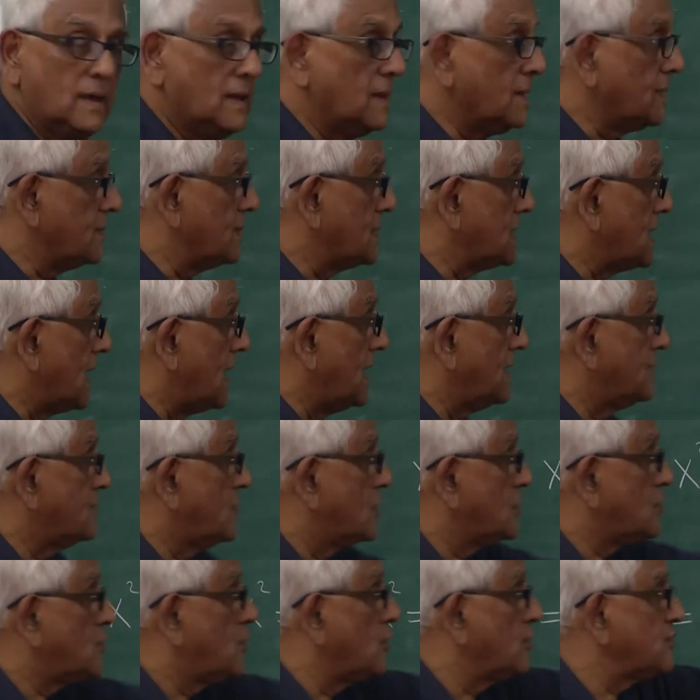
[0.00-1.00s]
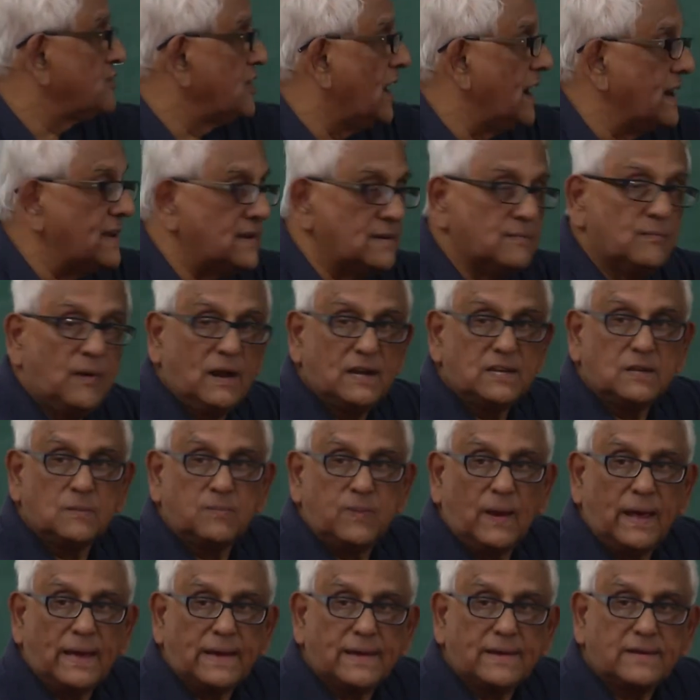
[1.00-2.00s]
but I have got cosine
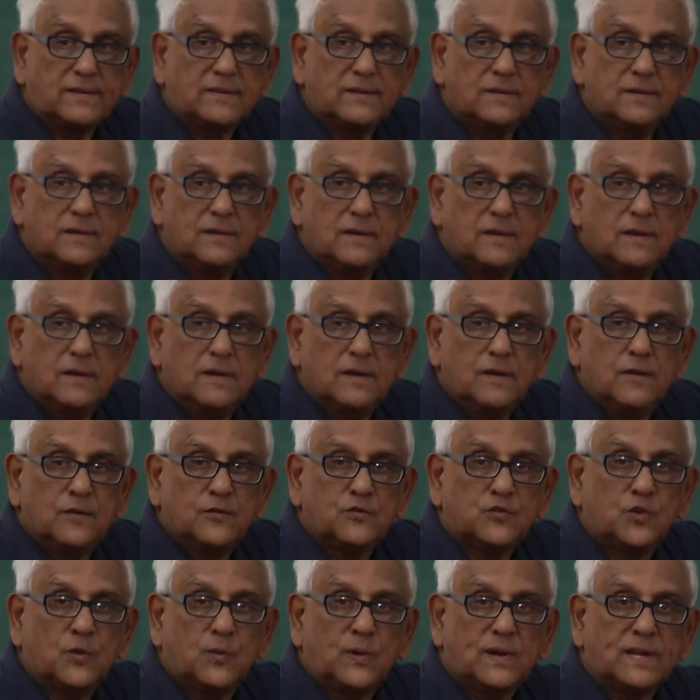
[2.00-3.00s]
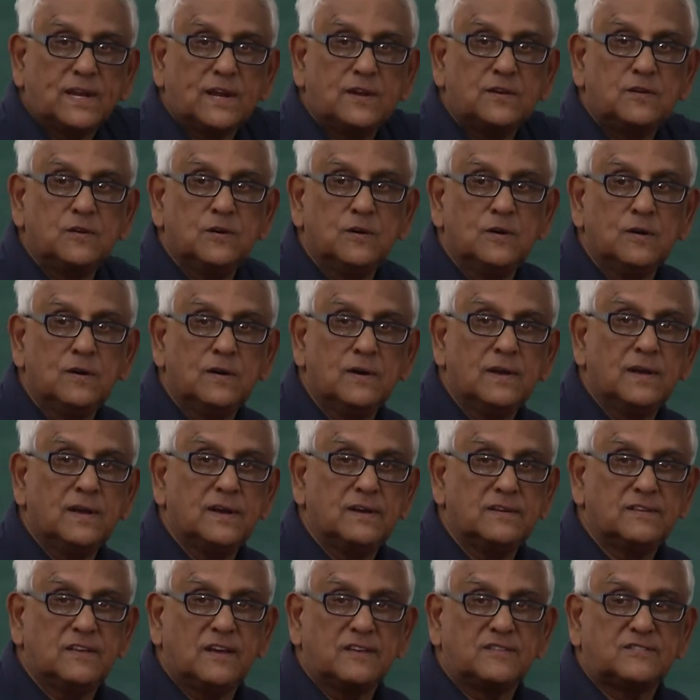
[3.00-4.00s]
multiplying it. So what I do
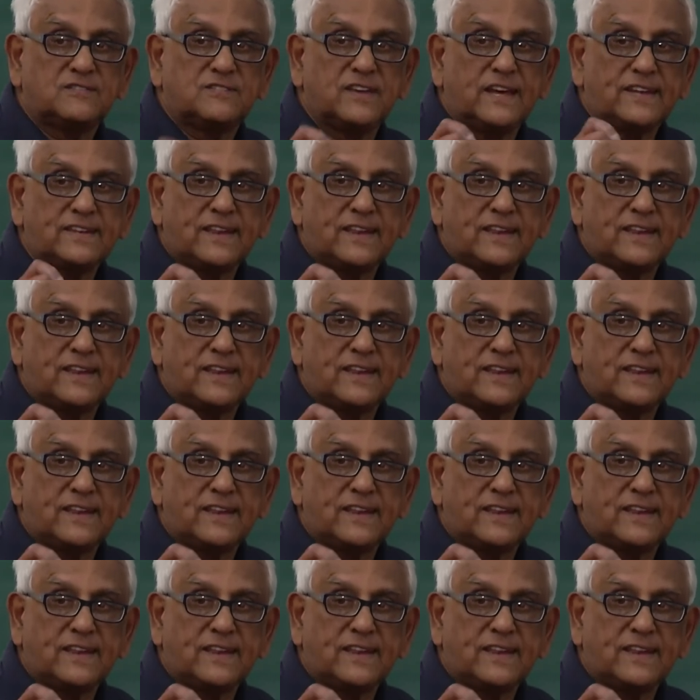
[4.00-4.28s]
is I set